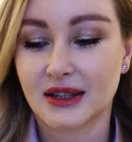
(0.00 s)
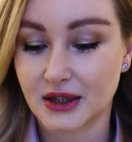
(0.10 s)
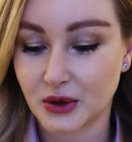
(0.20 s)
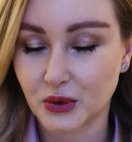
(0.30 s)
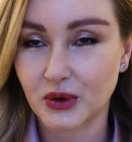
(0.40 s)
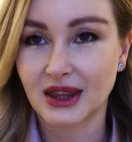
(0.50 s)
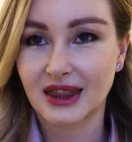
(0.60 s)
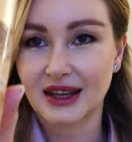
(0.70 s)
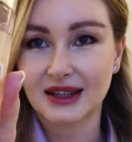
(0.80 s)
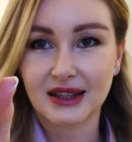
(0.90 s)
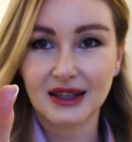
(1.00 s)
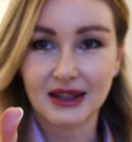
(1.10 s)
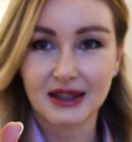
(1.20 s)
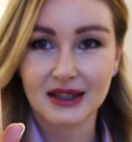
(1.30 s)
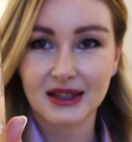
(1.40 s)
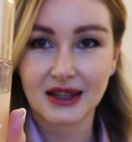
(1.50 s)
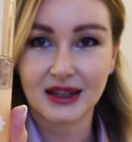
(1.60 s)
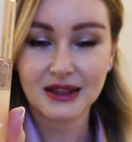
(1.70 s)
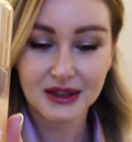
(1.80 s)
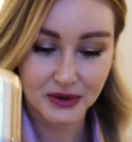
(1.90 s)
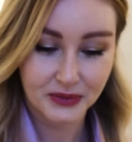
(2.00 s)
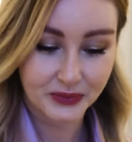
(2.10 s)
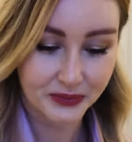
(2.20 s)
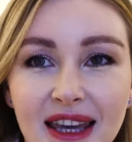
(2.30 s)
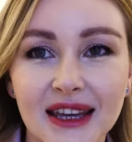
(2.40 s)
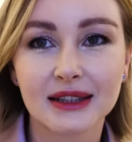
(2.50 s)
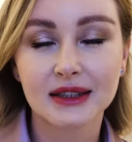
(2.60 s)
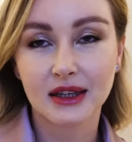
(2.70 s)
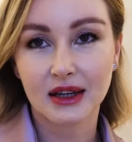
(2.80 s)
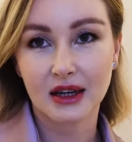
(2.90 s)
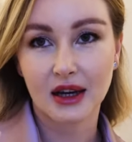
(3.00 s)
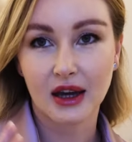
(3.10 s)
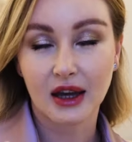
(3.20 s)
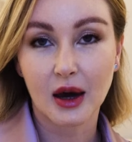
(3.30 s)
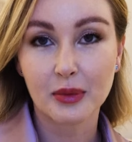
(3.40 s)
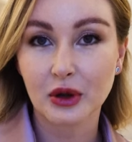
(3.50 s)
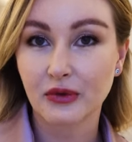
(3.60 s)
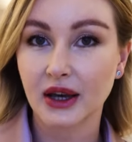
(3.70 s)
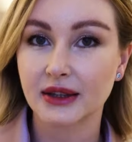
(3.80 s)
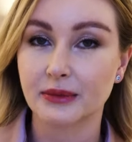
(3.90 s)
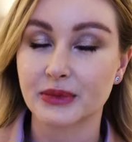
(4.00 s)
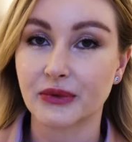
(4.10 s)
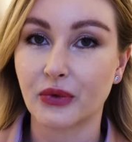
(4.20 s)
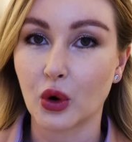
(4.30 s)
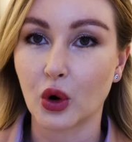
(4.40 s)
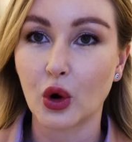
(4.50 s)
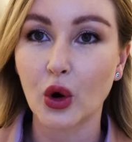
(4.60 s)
So that is it. And a couple of items for